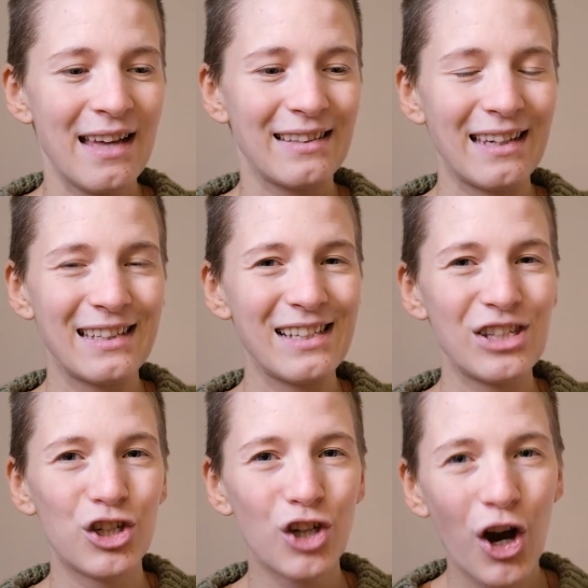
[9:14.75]
that it
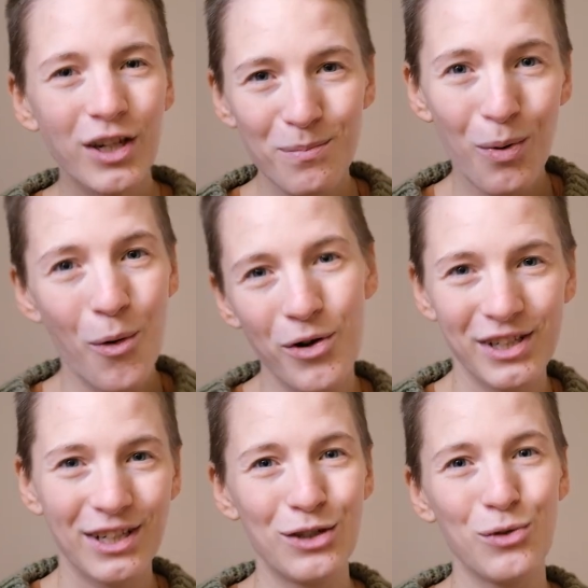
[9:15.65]
is not
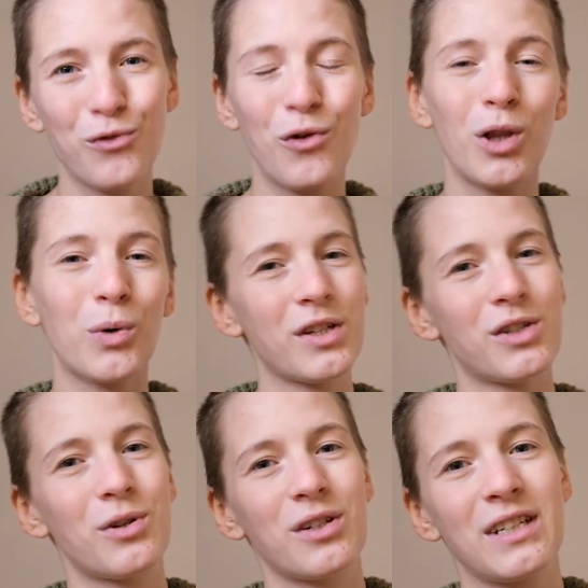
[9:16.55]
important to follow a
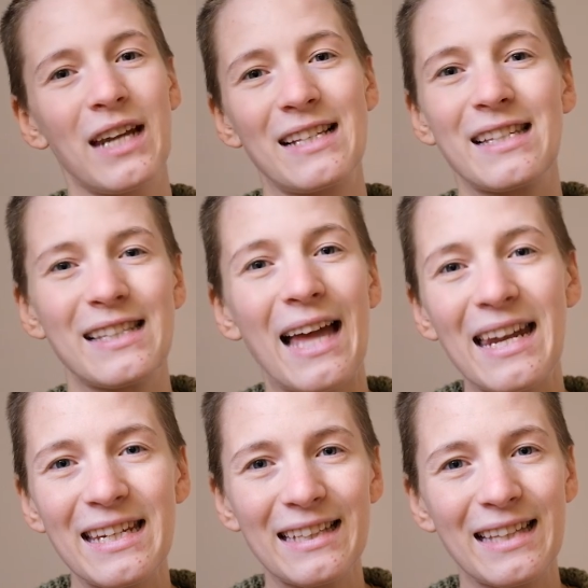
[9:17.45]
certain aesthetic,